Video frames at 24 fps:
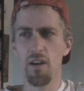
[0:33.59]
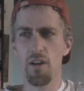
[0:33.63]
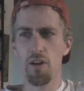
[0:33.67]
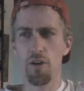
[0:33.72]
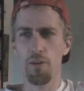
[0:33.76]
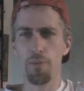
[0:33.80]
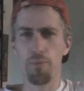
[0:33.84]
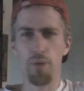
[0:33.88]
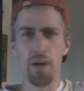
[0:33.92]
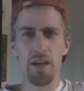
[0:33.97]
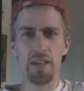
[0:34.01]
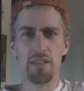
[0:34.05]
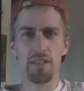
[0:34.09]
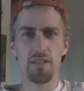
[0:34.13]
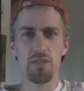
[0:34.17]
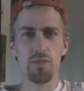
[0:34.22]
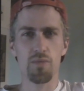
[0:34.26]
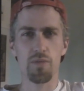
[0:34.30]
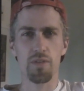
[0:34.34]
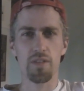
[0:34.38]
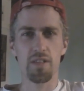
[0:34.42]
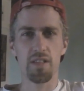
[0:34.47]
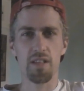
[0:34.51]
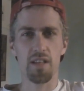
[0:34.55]
her breasts
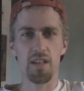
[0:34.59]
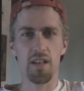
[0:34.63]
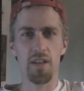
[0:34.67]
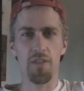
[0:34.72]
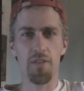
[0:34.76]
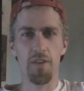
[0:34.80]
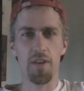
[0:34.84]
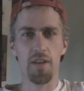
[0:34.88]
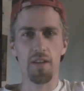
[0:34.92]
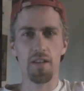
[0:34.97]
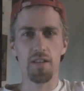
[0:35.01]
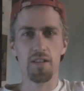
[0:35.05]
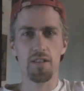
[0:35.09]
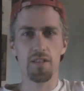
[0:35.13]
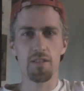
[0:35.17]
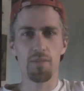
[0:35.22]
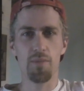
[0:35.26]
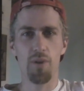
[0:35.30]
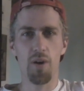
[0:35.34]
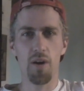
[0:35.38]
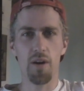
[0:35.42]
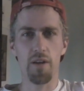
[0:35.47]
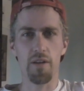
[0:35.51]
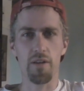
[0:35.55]
were significantly
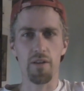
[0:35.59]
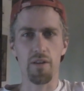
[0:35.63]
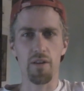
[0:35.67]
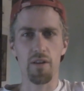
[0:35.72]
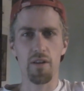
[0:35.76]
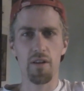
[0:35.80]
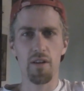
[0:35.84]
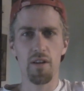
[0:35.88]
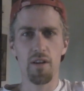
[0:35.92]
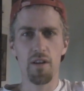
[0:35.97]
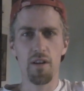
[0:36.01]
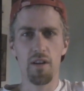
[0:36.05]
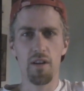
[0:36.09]
smaller.